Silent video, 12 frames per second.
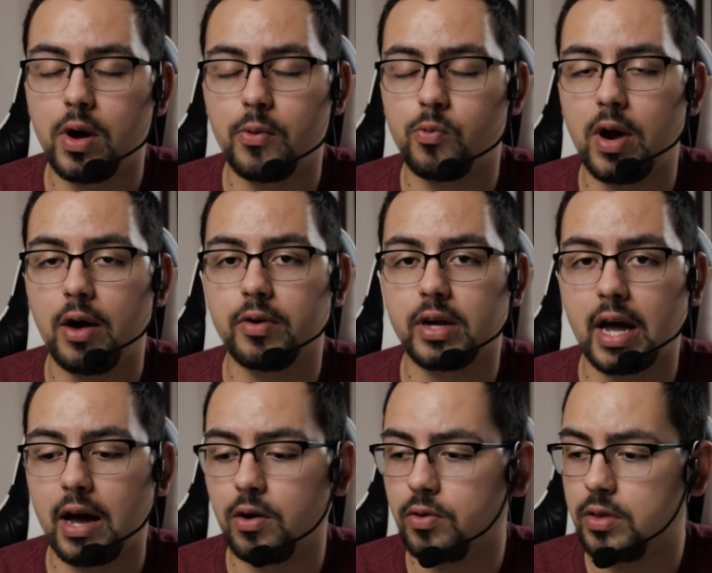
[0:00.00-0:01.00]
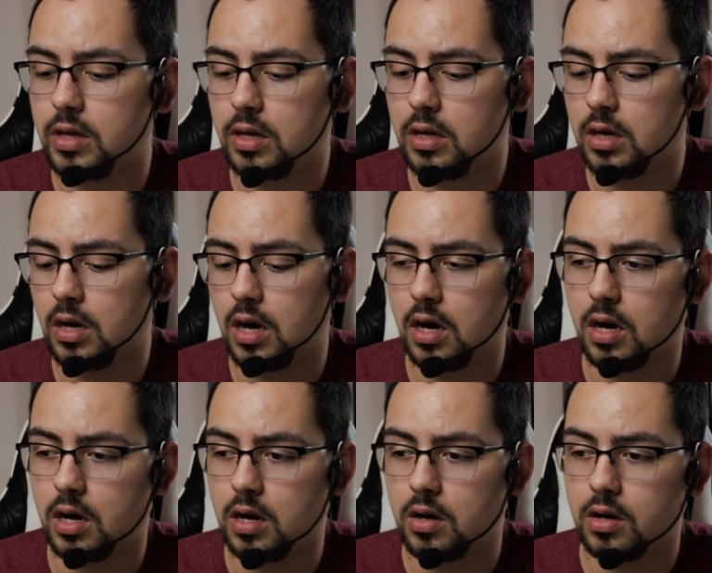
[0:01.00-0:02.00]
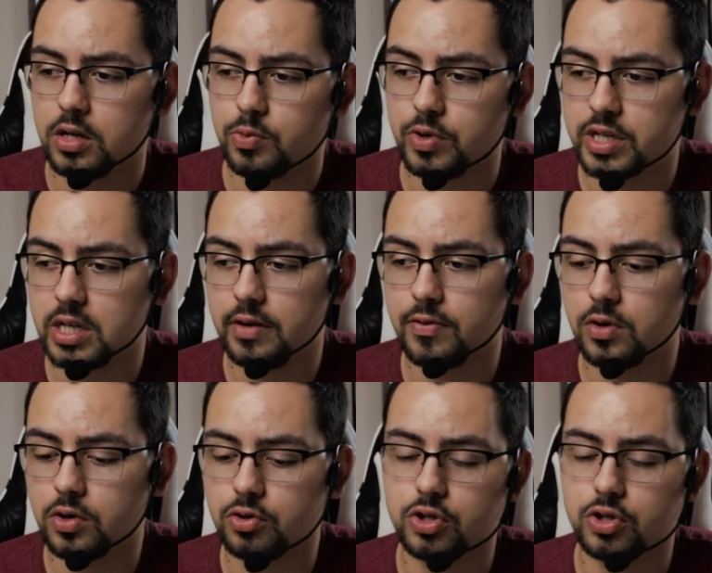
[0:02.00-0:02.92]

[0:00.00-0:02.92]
routing out the receiver